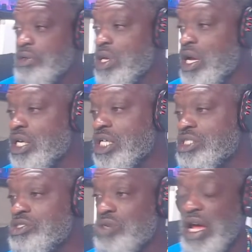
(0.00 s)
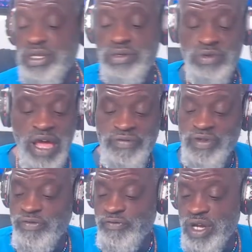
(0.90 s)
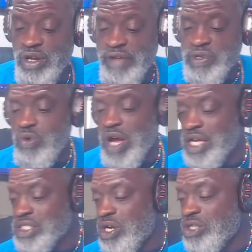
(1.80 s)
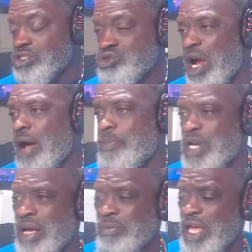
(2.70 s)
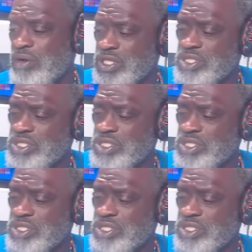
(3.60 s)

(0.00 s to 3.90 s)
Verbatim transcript: So, cause you know, after after a while, I start dropping. I'm like, what's